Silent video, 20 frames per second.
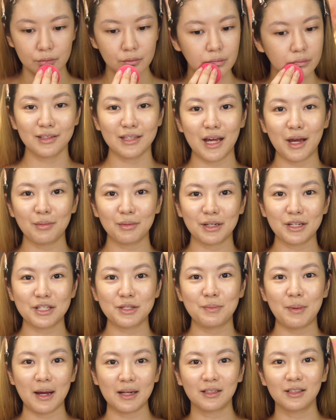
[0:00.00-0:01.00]
Now I'm going to
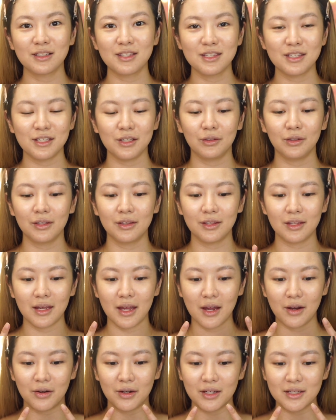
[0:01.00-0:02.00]
spot conceal in
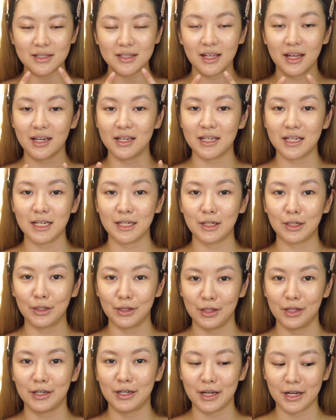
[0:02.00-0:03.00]
the areas that need a
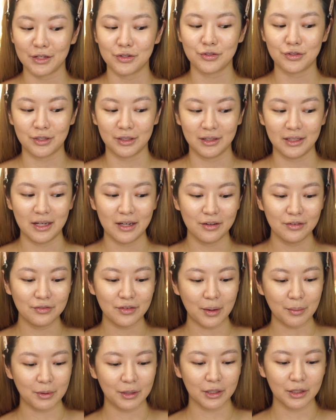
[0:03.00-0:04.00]
lot of extra
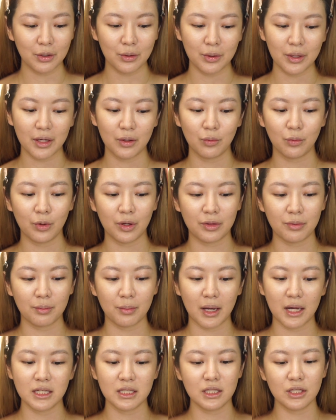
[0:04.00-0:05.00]
love. I'm going to go in with
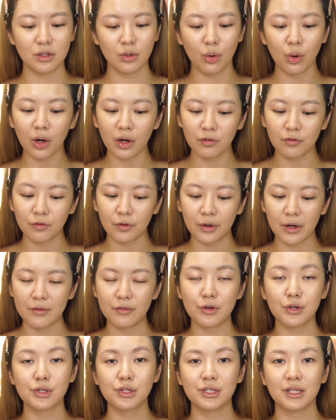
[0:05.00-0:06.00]
my Dior
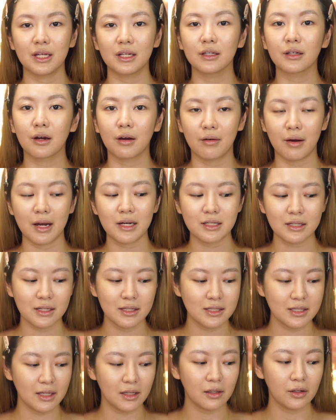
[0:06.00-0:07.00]
Forever Skin Correct
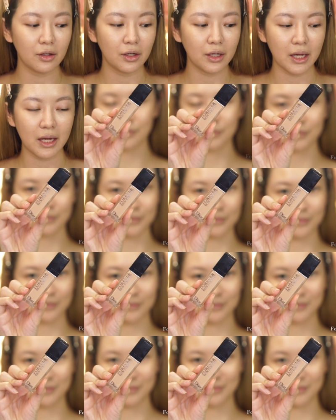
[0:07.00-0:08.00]
Concealer in a
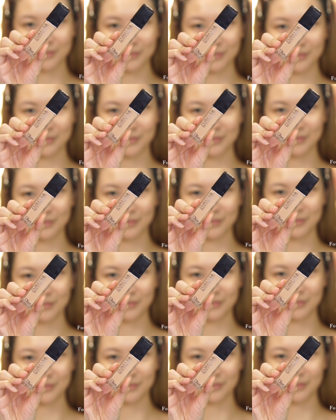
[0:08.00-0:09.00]
slightly lighter
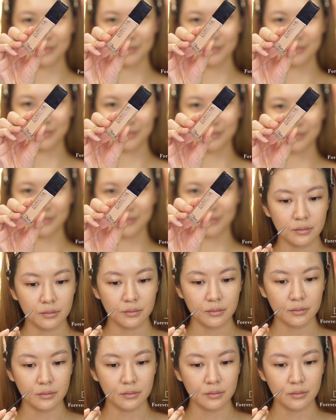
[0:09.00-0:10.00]
shade than my skin tone.
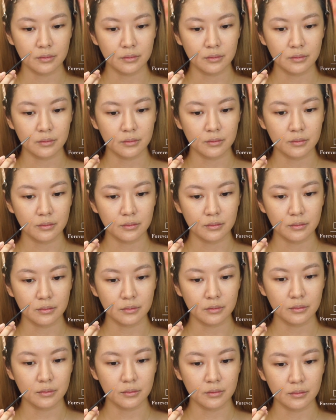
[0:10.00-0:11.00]
And I'm going to use a
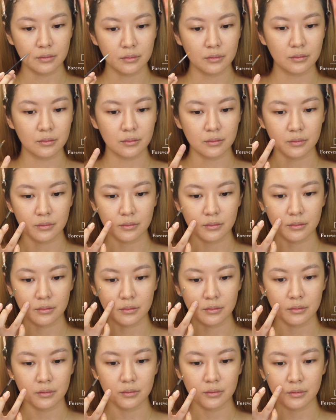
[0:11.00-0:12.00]
tiny brush for this so I
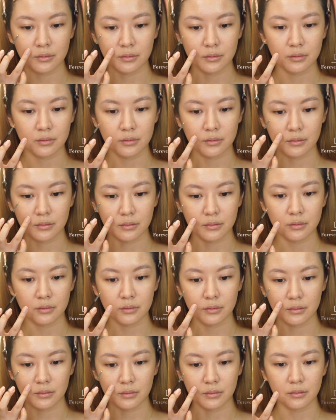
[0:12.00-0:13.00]
can spot conceal.
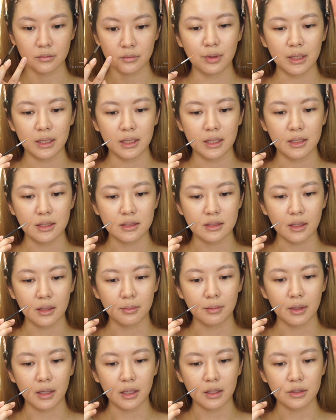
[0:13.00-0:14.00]
So what I'm doing is
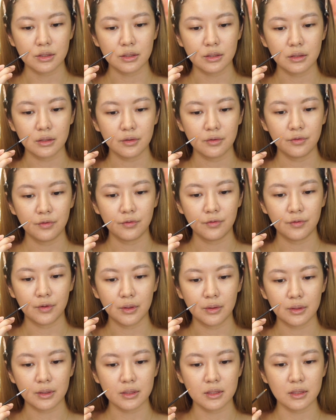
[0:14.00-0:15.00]
I'm actually
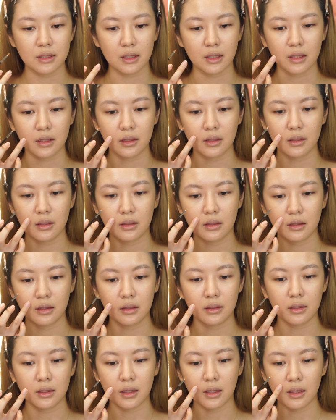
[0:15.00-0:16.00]
focusing
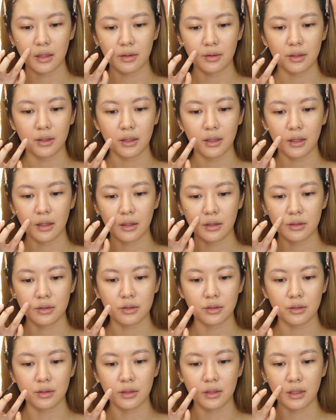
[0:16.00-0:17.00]
on the area
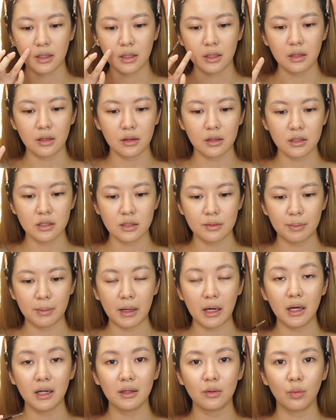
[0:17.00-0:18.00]
underneath the
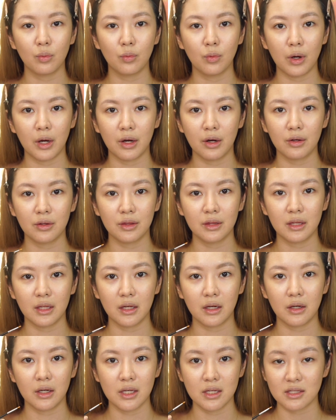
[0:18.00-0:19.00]
spot where
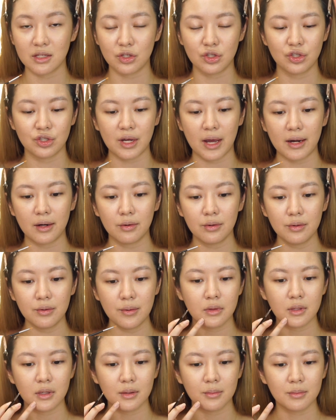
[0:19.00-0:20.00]
there is a
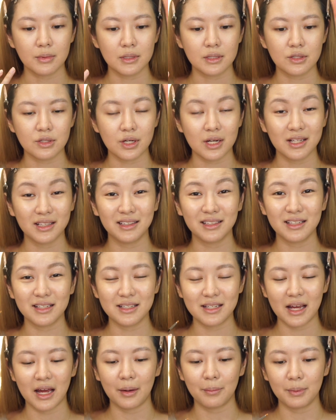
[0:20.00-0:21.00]
shadow. Then I'm gently
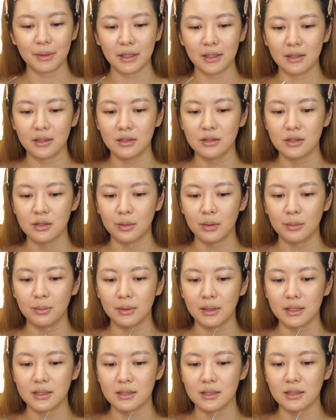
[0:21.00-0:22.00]
tapping it in so it
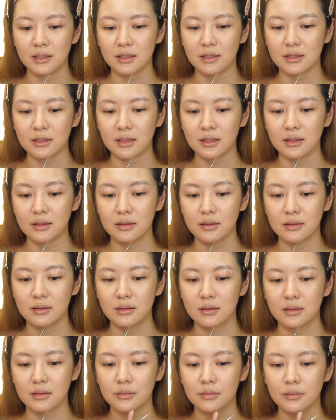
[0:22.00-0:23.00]
blends into the skin.
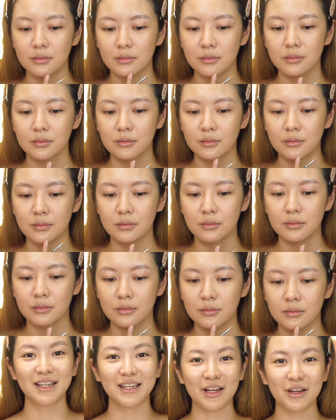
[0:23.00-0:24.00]

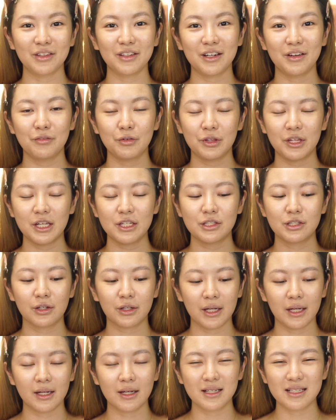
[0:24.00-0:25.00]
Now that everything's
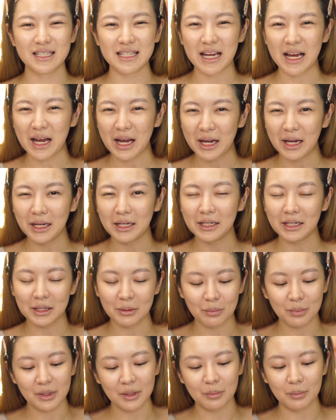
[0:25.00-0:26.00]
looking a
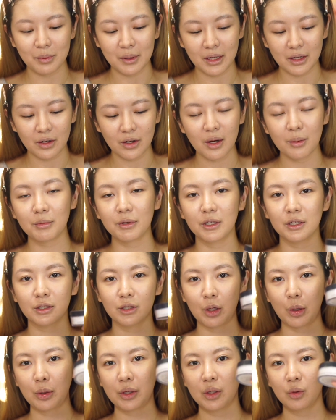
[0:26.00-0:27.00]
tiny bit better, I'm going
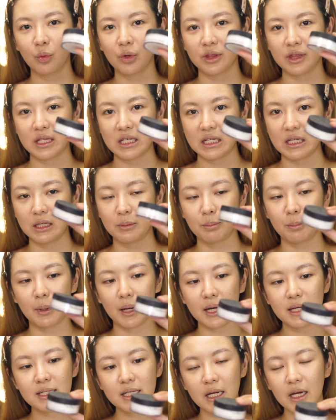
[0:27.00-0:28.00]
to go in with the
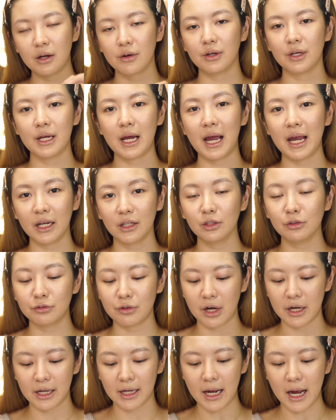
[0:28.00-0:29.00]
By Terry
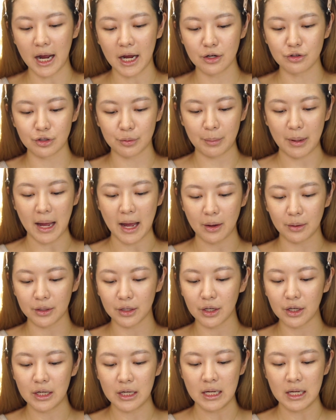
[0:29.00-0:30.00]
Hyaluronic Hydra Powder.